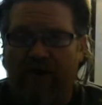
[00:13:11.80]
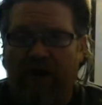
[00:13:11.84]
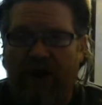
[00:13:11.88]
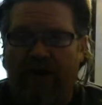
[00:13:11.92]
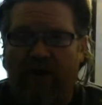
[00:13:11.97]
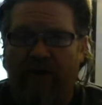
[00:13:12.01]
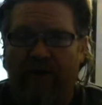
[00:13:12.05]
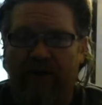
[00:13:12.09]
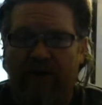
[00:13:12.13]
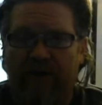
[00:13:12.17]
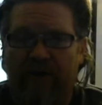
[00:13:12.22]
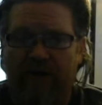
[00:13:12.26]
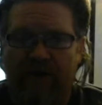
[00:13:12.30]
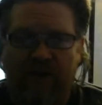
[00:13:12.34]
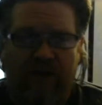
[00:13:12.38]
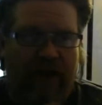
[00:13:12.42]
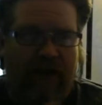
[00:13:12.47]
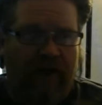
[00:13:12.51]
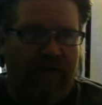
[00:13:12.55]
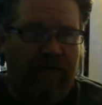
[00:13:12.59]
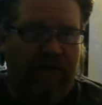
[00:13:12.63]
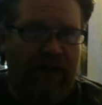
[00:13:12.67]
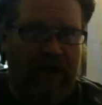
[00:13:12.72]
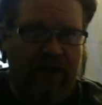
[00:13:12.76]
channel and see
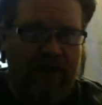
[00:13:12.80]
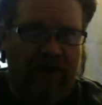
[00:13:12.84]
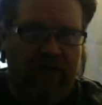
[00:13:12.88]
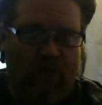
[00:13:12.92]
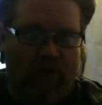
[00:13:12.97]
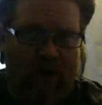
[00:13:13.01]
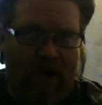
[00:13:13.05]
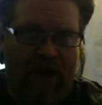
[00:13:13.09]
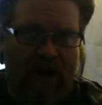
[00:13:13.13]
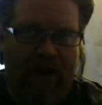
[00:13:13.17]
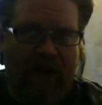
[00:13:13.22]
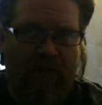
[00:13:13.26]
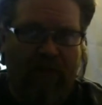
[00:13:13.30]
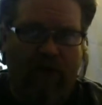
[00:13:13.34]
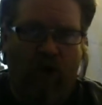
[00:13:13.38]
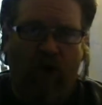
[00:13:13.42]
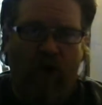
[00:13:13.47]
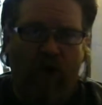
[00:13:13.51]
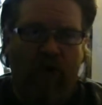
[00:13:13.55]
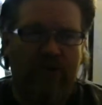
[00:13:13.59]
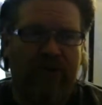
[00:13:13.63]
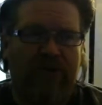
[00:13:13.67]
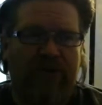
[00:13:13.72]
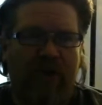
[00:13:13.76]
that everything's right up
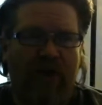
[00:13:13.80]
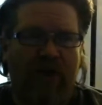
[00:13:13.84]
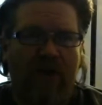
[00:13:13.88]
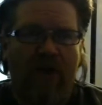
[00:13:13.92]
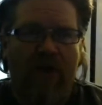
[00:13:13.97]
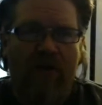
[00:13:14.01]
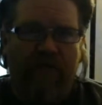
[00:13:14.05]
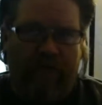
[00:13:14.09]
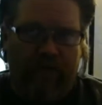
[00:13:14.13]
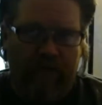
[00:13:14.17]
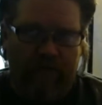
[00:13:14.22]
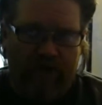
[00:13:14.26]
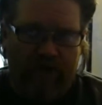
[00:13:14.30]
close, from